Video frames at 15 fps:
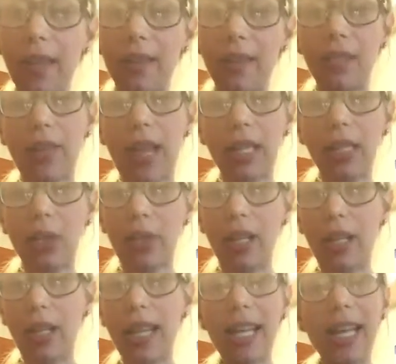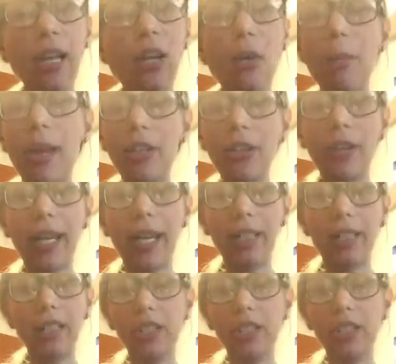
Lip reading: like this flax oil, and I don't measure it,